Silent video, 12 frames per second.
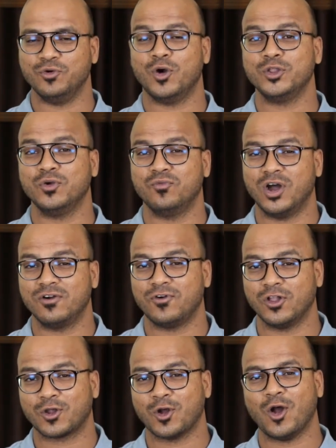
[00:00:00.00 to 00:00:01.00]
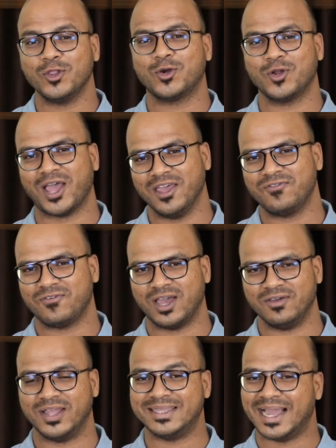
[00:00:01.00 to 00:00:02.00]
you want to work for quad core
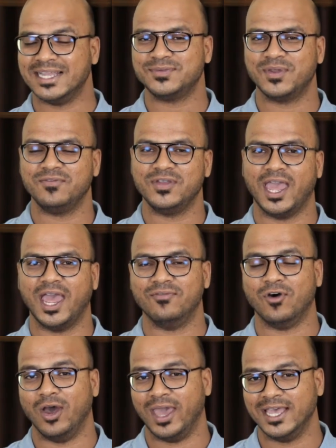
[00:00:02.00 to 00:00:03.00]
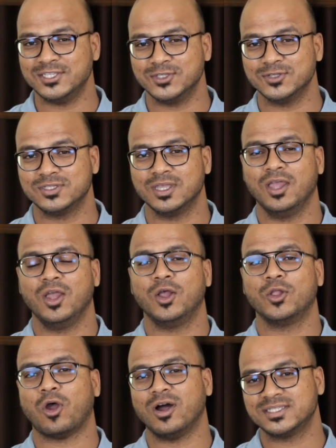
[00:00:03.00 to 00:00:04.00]
i5 and that's where we have Asus
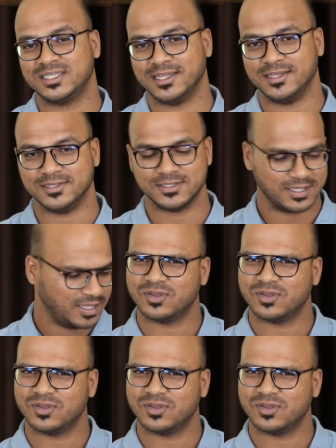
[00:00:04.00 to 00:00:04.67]
ROG series.